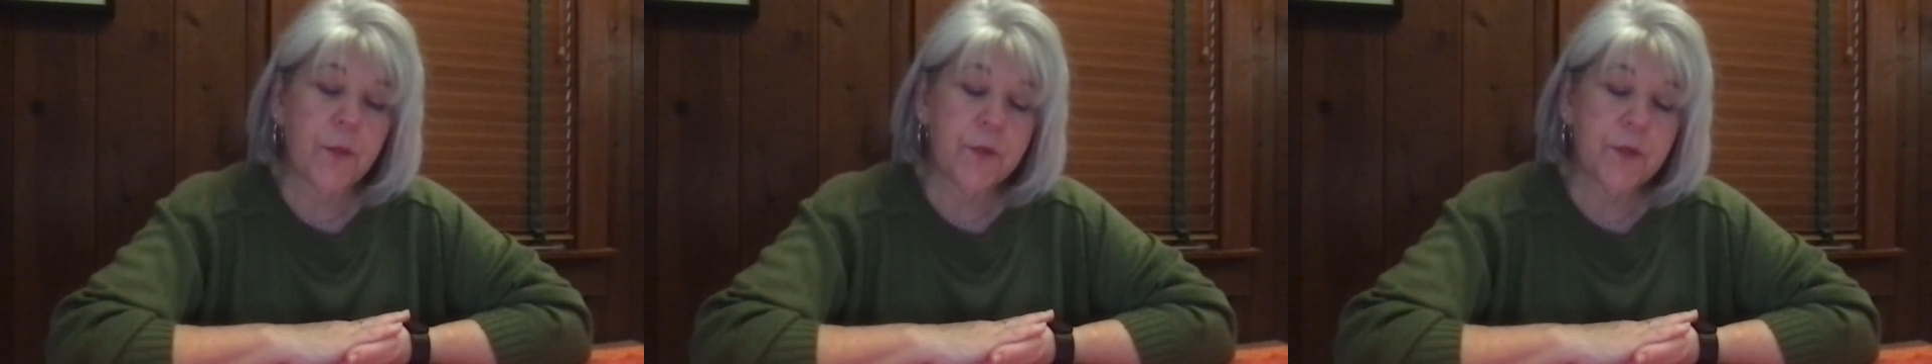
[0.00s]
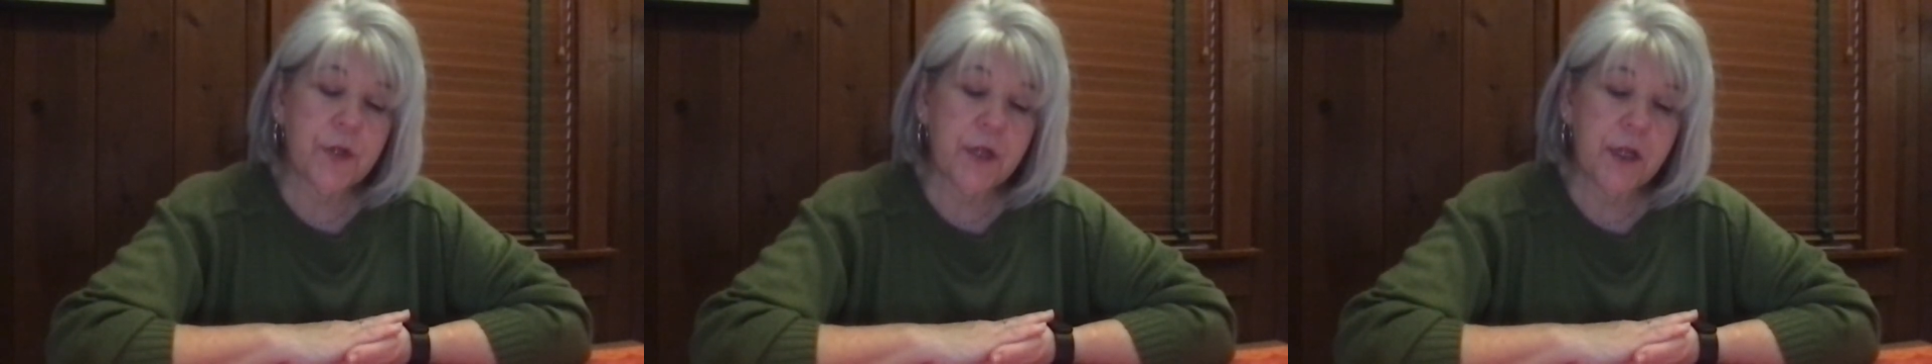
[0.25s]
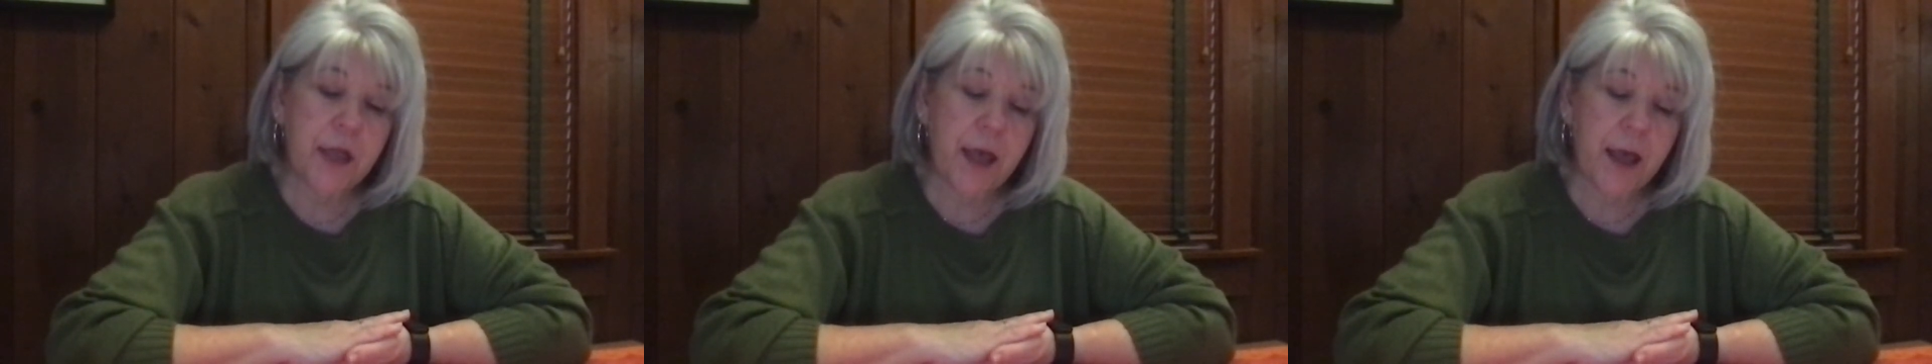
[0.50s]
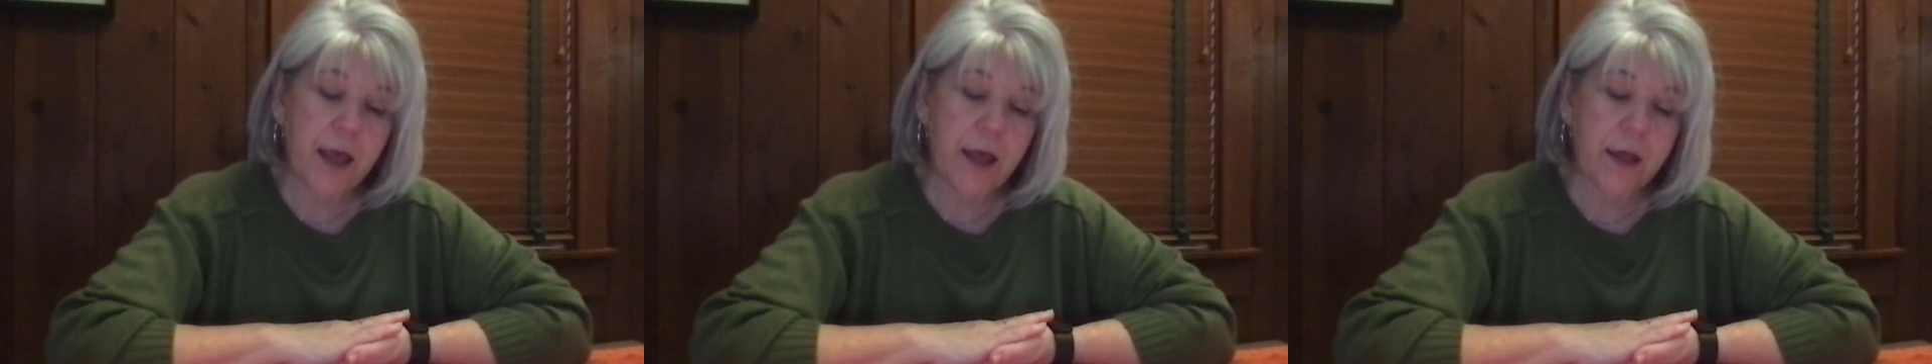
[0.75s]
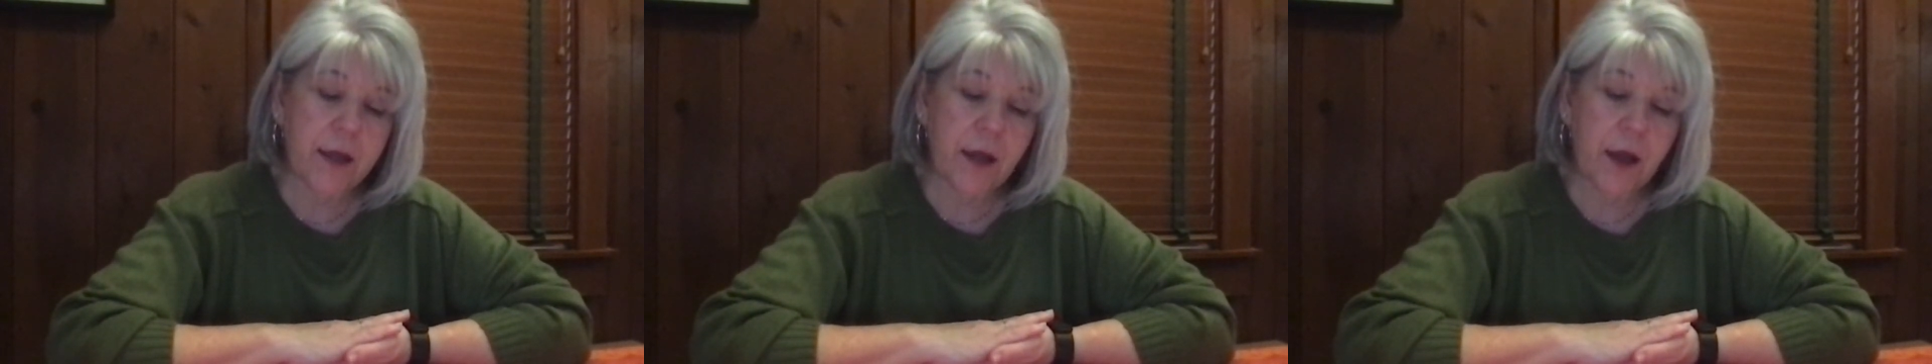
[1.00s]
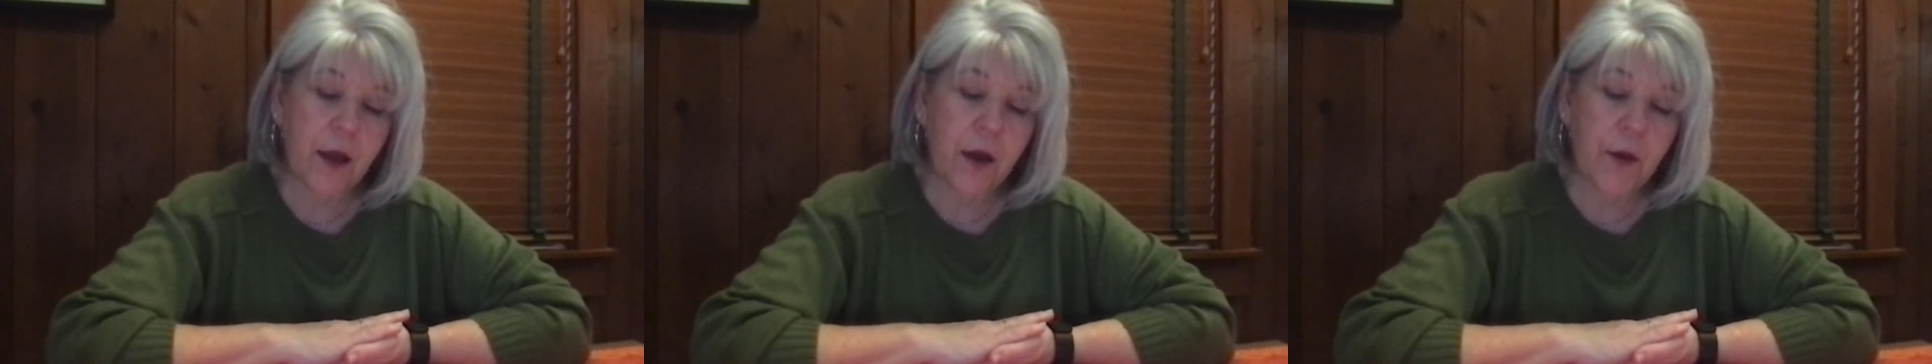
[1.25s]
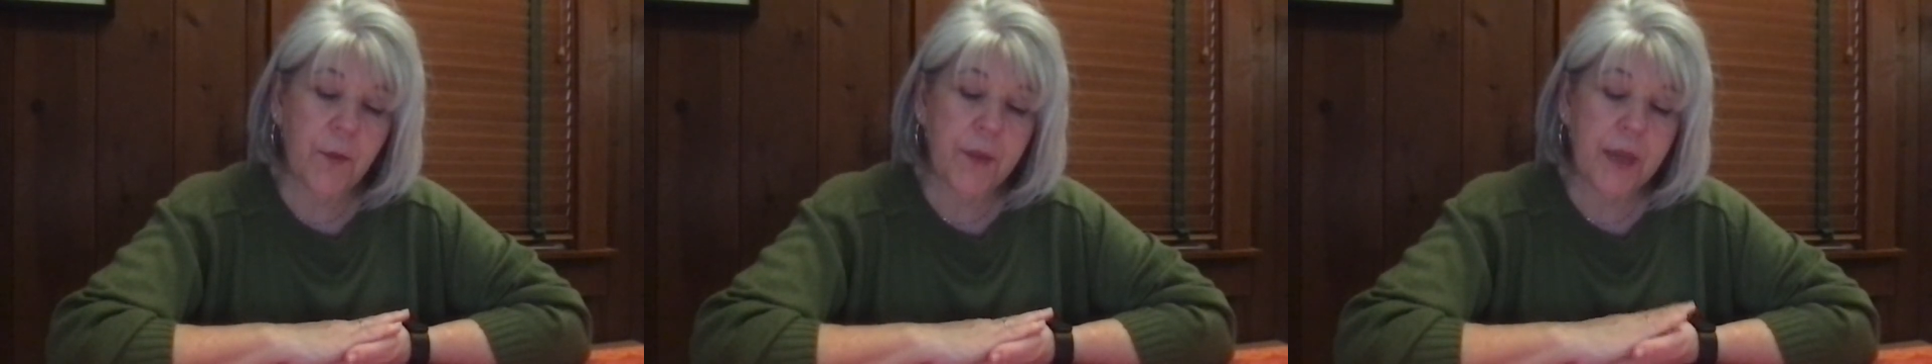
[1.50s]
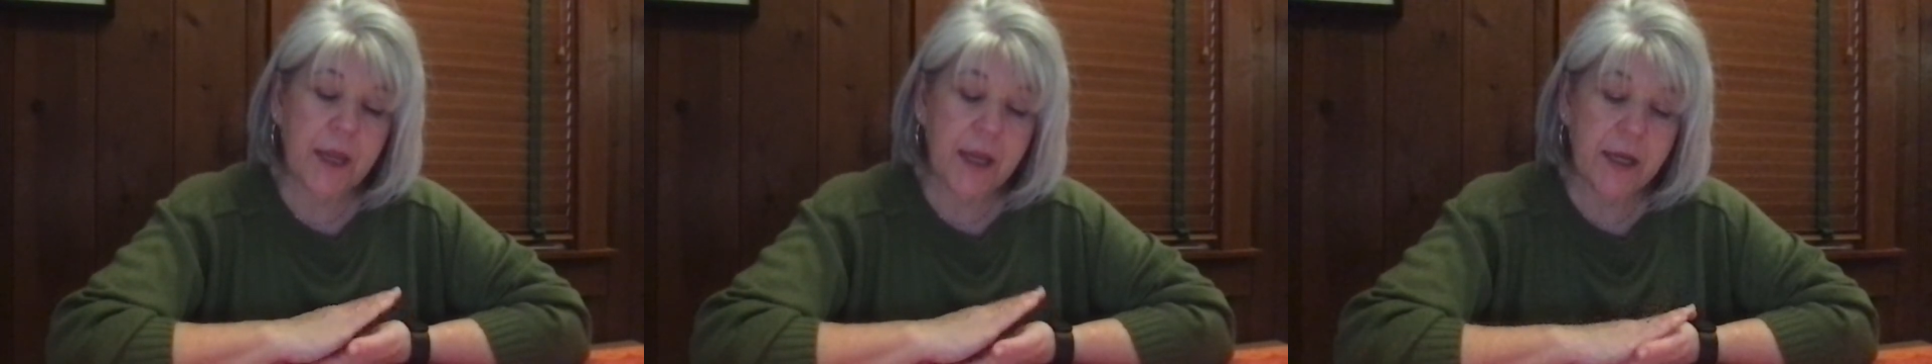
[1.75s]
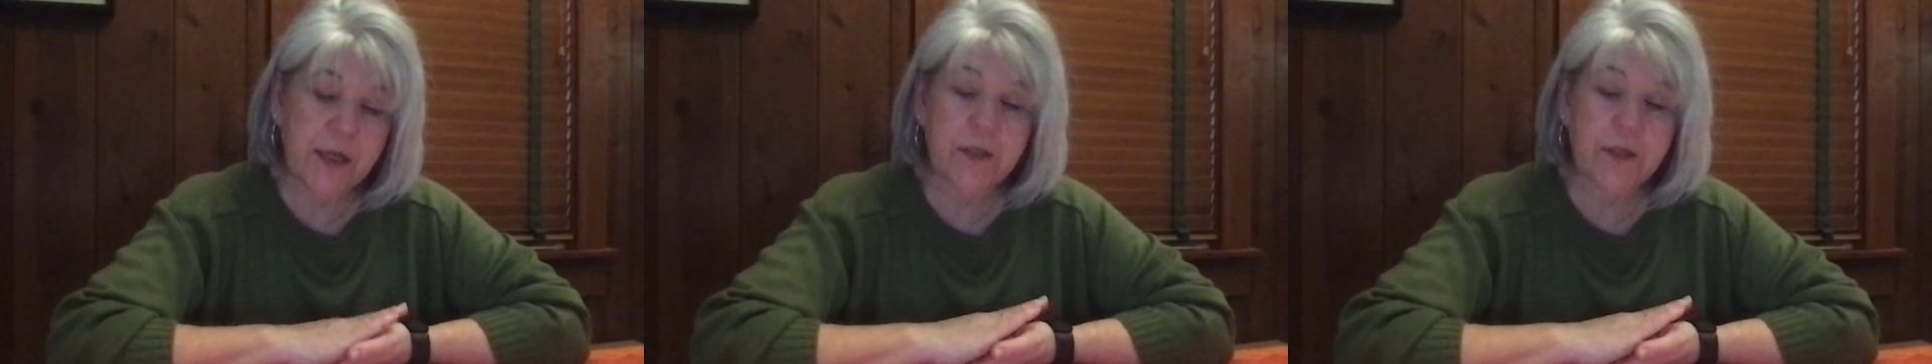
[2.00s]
She can eat